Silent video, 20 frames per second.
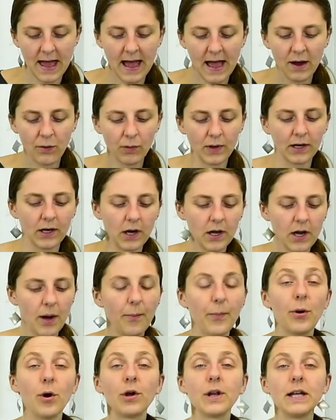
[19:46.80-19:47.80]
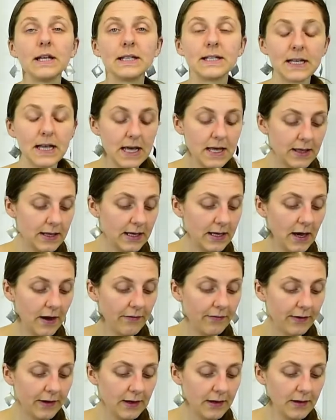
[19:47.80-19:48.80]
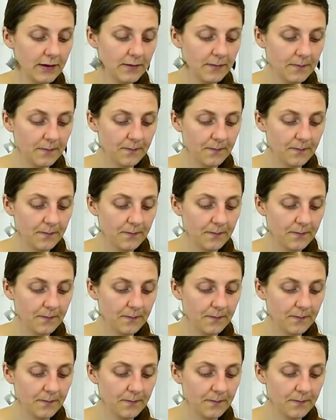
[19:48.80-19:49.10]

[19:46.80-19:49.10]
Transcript: and we're gonna put it in the oven